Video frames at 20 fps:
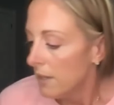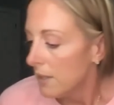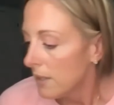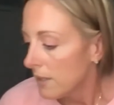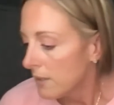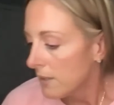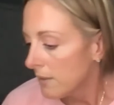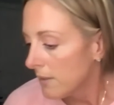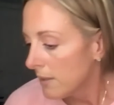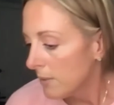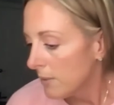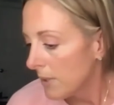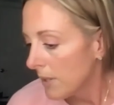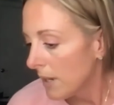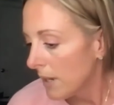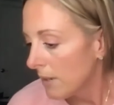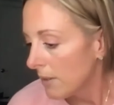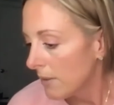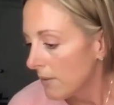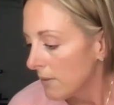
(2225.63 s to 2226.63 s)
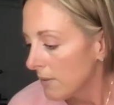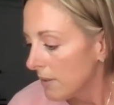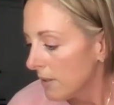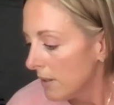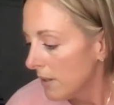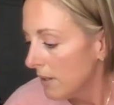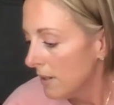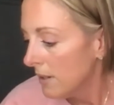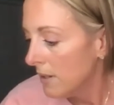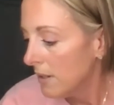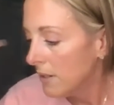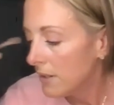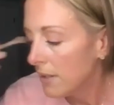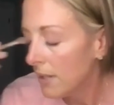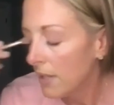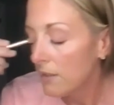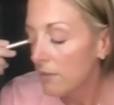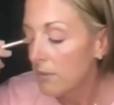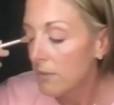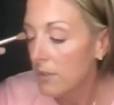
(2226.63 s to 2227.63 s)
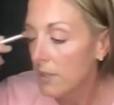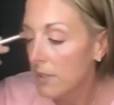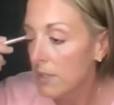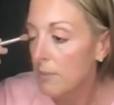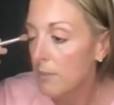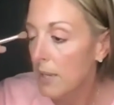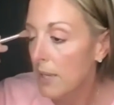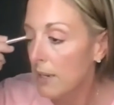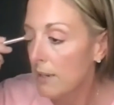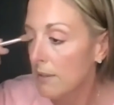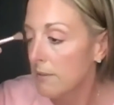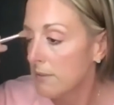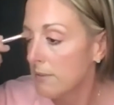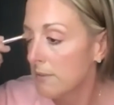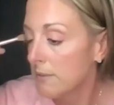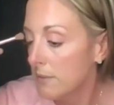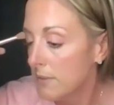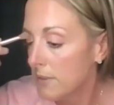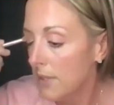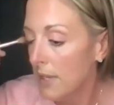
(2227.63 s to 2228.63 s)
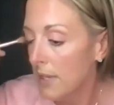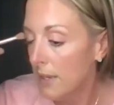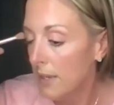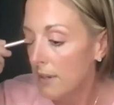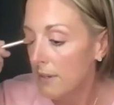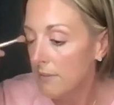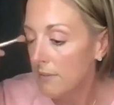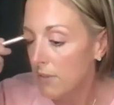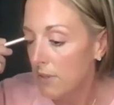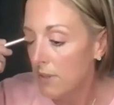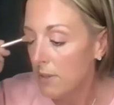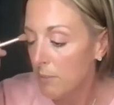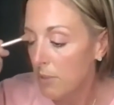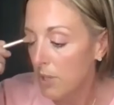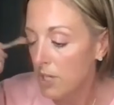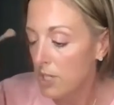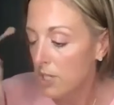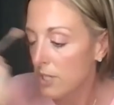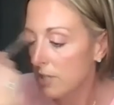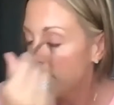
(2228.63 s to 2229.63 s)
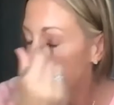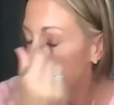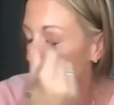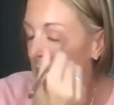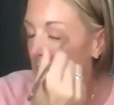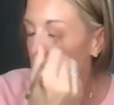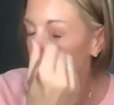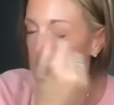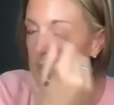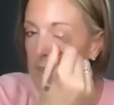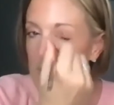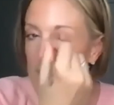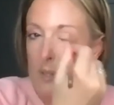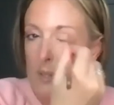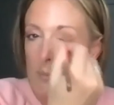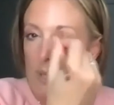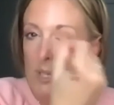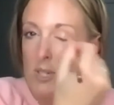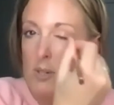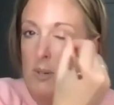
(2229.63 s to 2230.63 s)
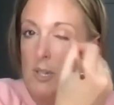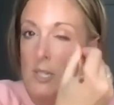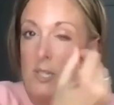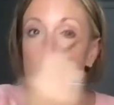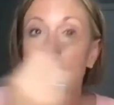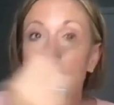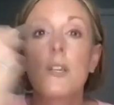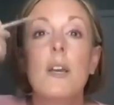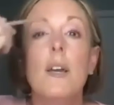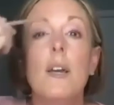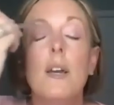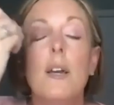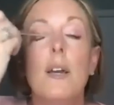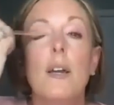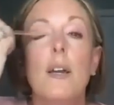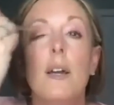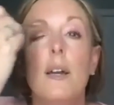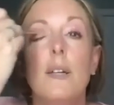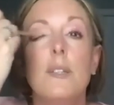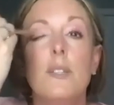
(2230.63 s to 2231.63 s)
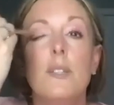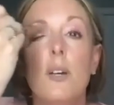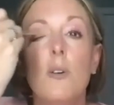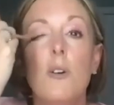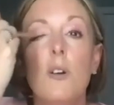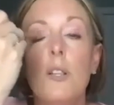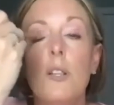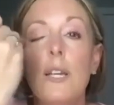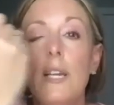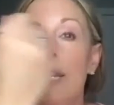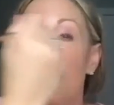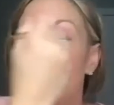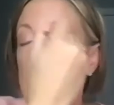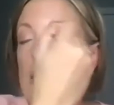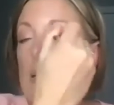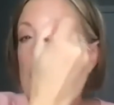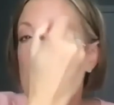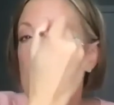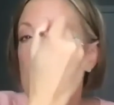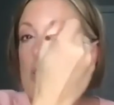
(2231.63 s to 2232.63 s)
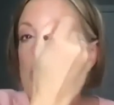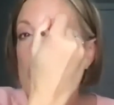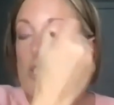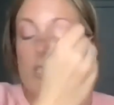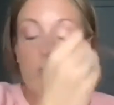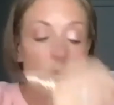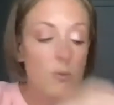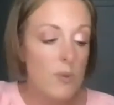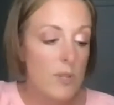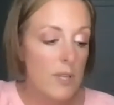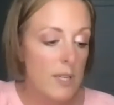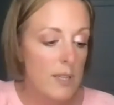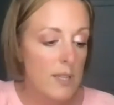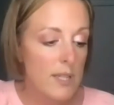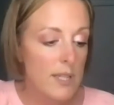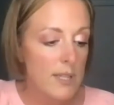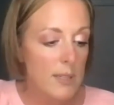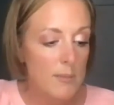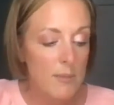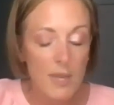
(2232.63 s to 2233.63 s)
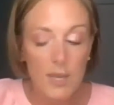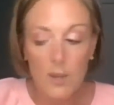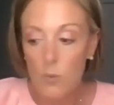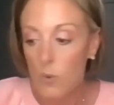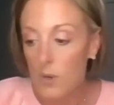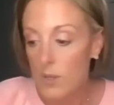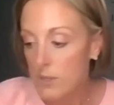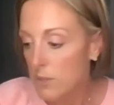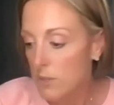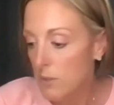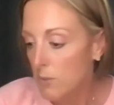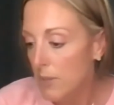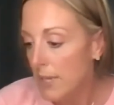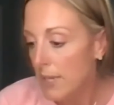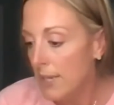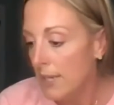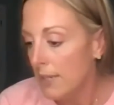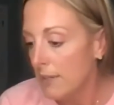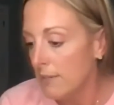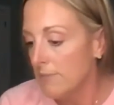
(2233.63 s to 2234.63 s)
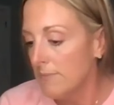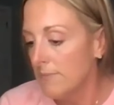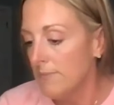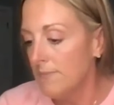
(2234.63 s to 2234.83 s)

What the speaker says: Let's see what else. That's really about it for the brushes. Did I answer all the brush questions? So cleaning your brushes, you want to clean them like once a week.